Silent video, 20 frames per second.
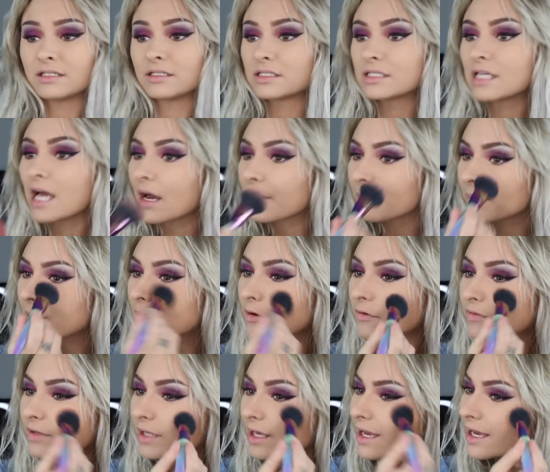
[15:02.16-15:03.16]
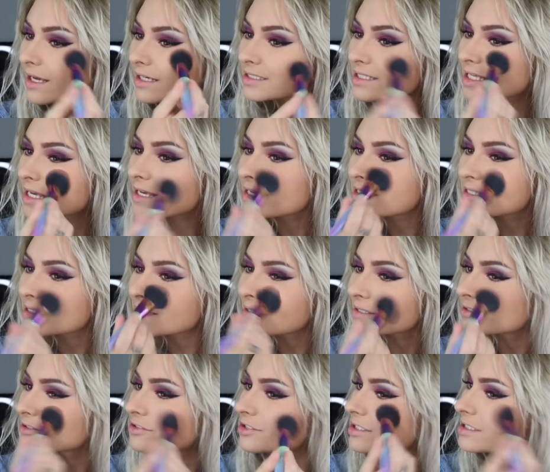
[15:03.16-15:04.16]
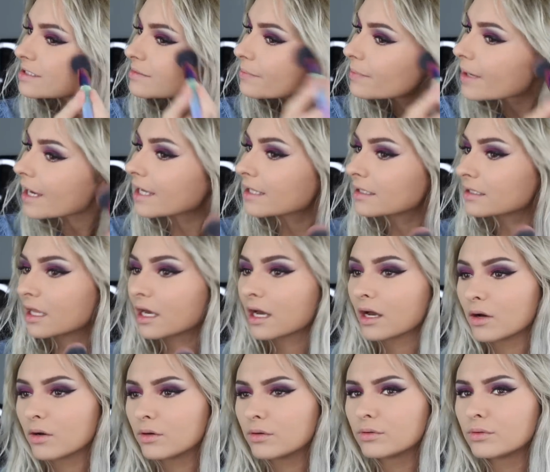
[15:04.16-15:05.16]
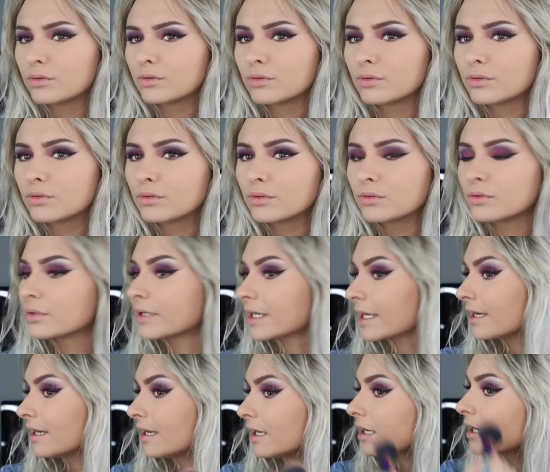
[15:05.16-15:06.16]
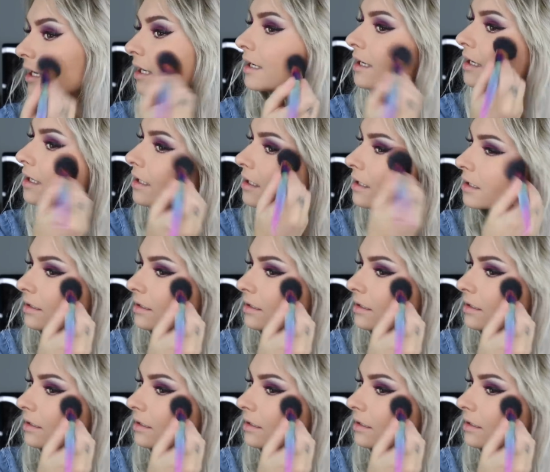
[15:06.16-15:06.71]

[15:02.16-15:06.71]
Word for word: Tap off the excess and just paint that. Okay.